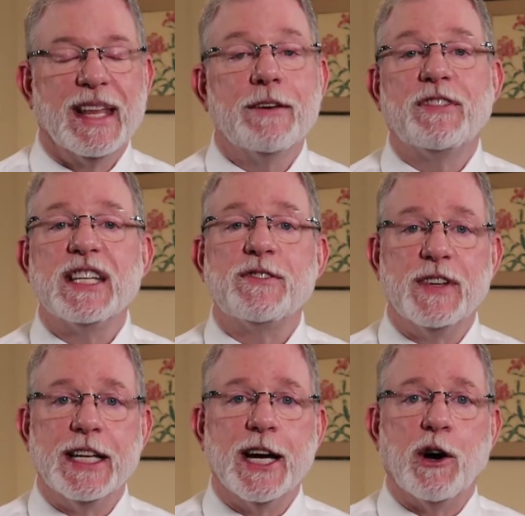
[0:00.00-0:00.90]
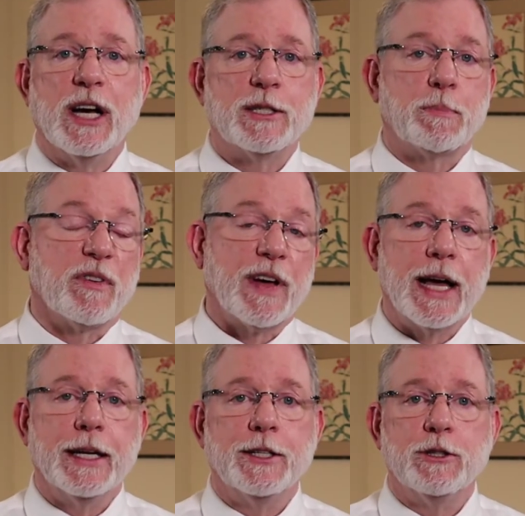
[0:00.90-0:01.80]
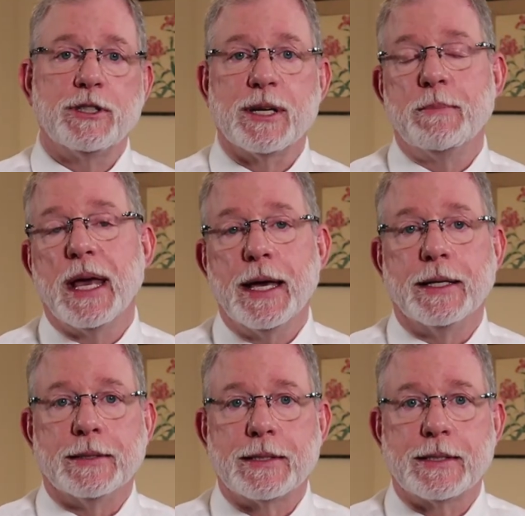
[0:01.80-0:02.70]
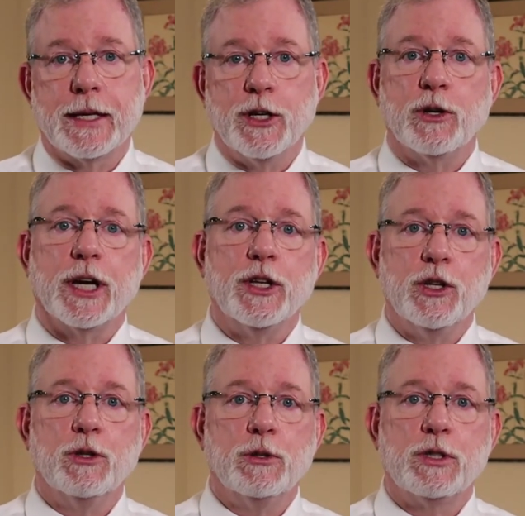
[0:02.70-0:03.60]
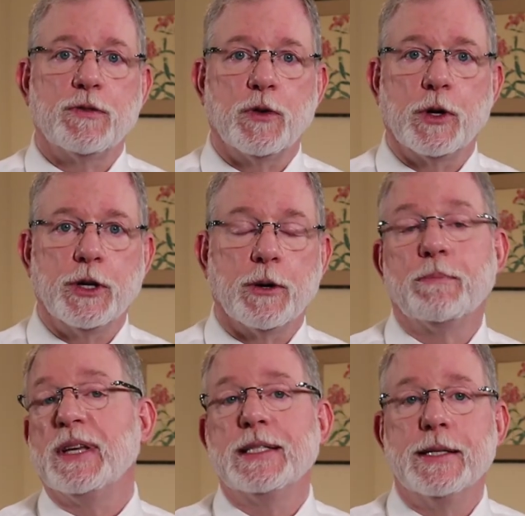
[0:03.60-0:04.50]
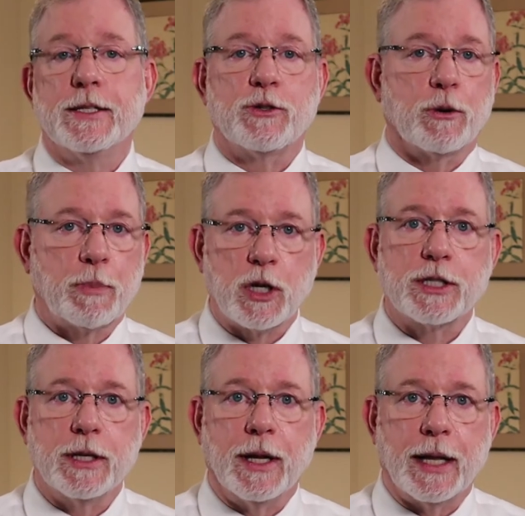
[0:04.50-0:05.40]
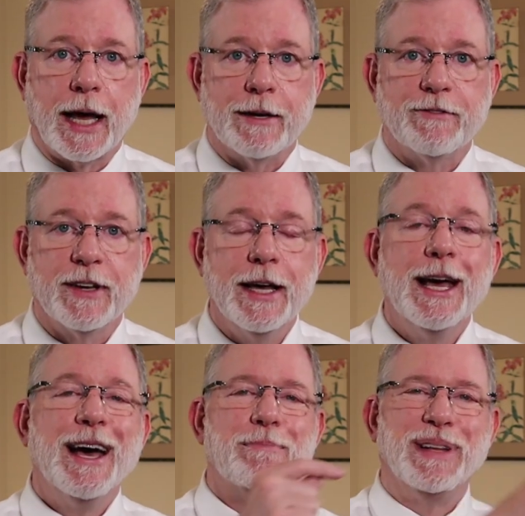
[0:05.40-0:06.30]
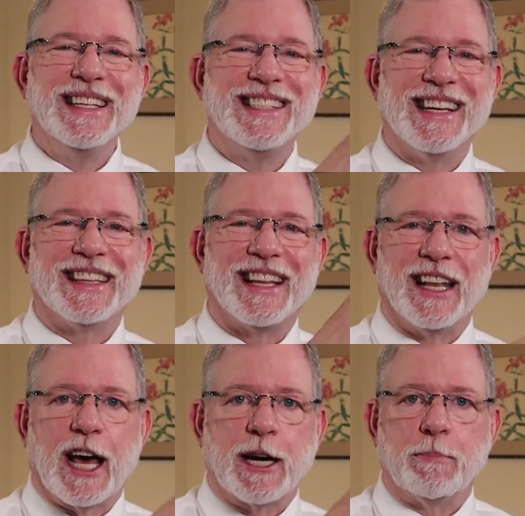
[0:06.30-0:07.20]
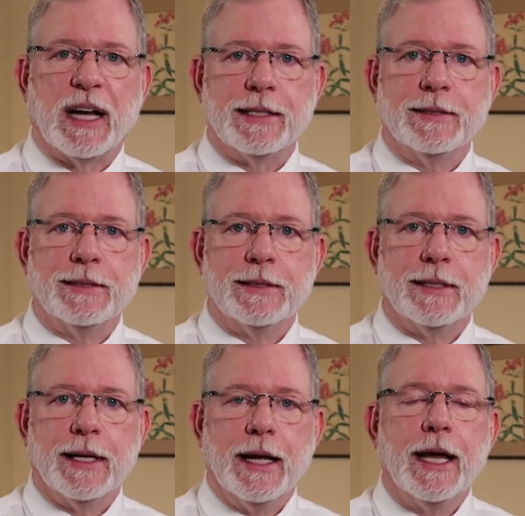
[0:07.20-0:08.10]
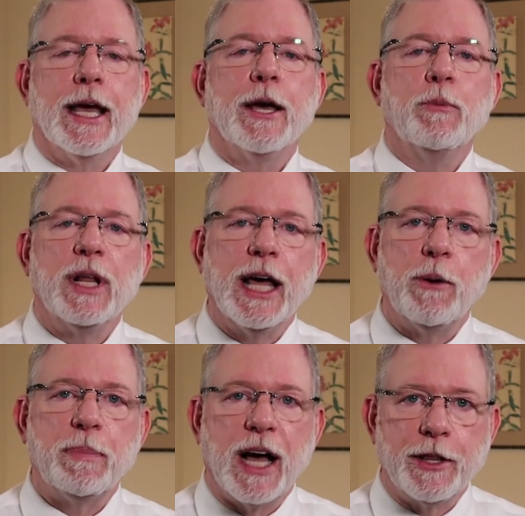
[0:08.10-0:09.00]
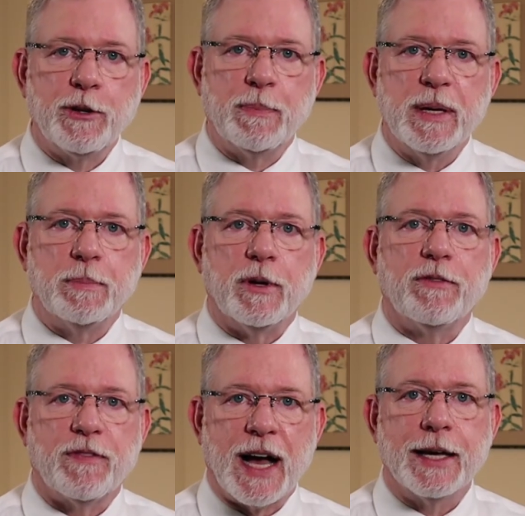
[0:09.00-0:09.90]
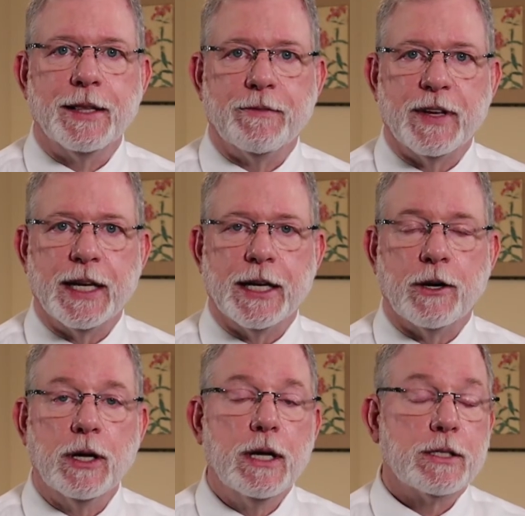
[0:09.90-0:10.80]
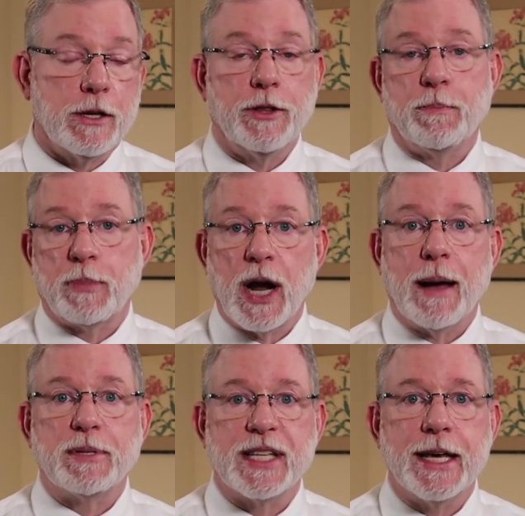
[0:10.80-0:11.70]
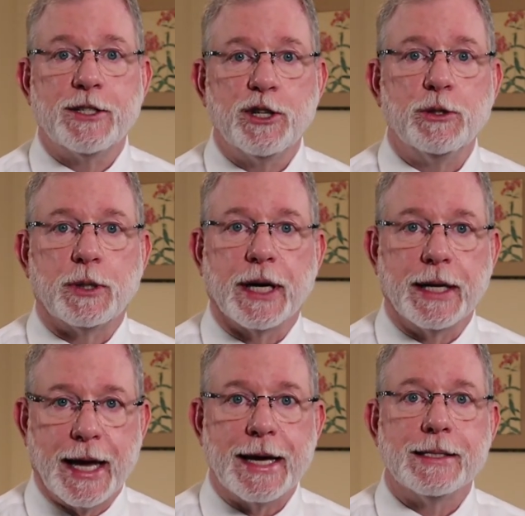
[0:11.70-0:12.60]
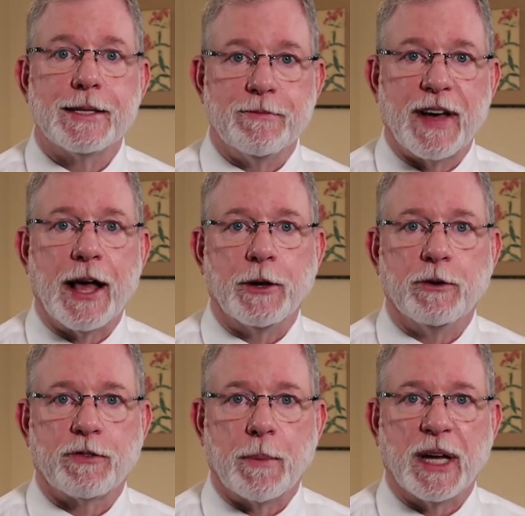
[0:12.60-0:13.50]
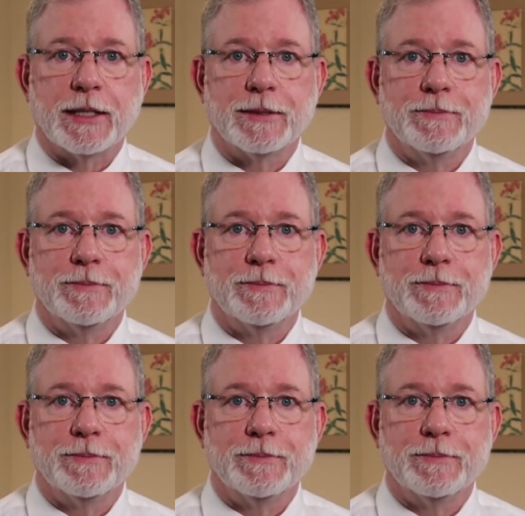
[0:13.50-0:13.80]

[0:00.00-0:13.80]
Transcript: If this video has provided you some hints that you can use for your business or personal life, please hit the like button. It will help other people find the video so that perhaps they too can gain some value from it.